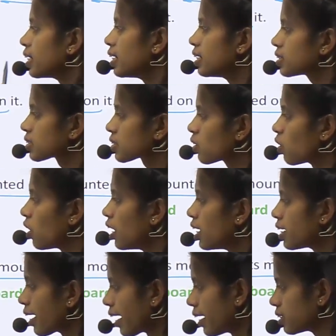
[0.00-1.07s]
is called
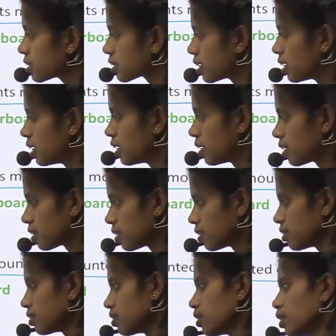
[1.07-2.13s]
as
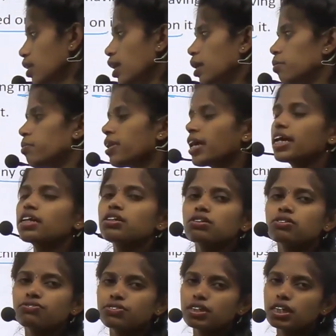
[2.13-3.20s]
the brain
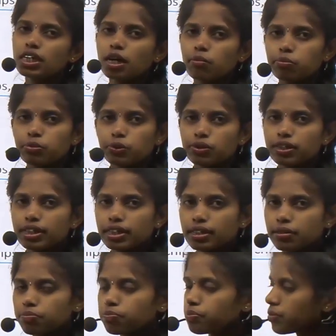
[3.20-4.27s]
of the computer.
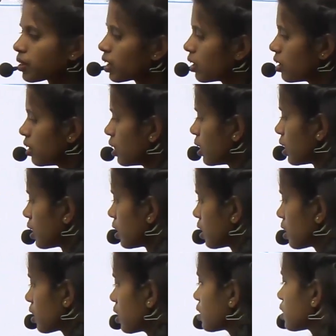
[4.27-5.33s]

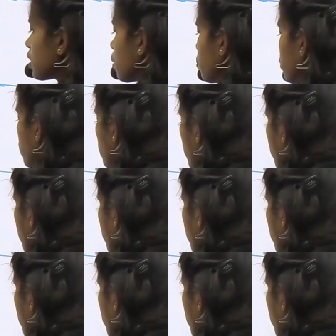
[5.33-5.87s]
The CPU